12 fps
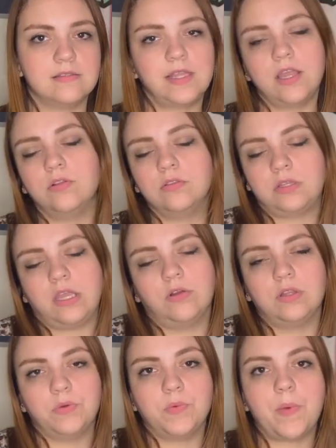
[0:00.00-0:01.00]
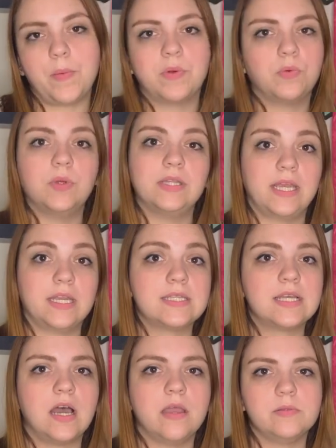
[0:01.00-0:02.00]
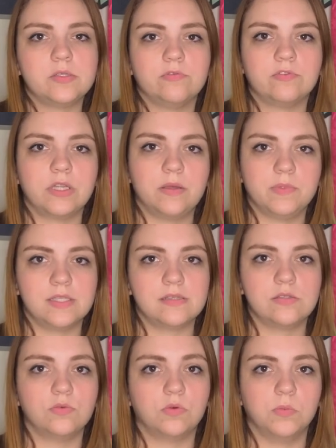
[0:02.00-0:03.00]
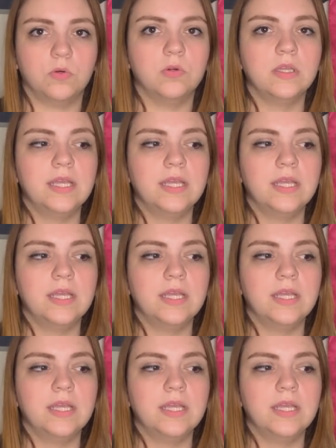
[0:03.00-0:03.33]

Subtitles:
they only remember one day at a time, so for them this is normal.